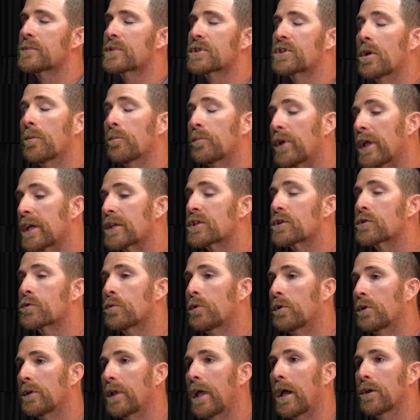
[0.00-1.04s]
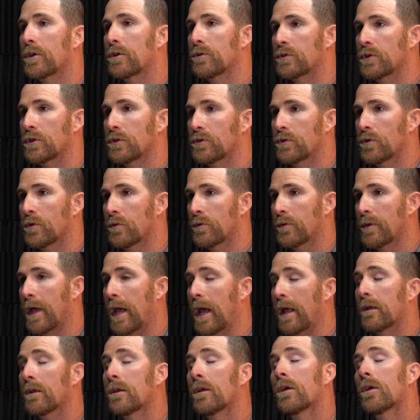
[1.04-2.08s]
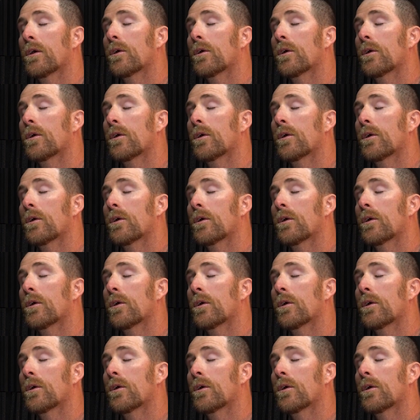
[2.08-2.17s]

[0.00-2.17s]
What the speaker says: Some places will allow you to do that.